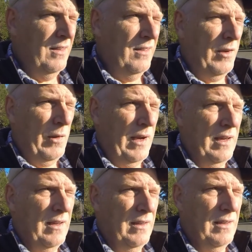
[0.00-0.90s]
So
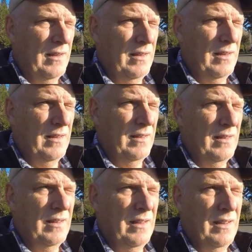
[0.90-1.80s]

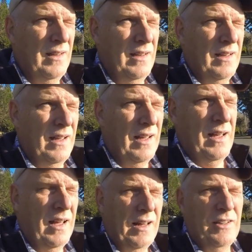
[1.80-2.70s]
uh,
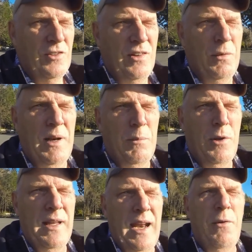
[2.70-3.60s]
I'll let you see what I'm
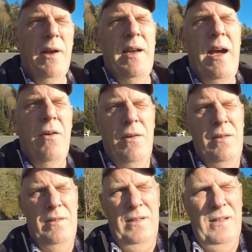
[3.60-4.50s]
looking at right now.
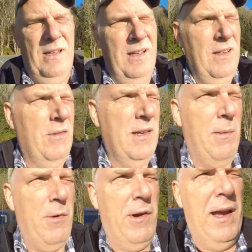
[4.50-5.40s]

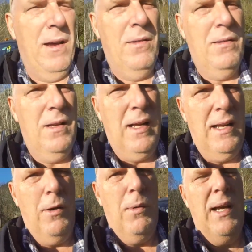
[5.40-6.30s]
Around. I
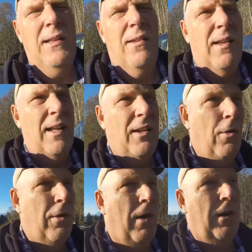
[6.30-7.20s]
know we got the sun
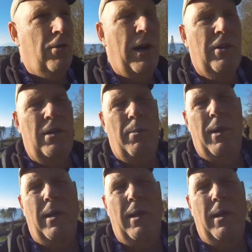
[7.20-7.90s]
going the wrong direction, but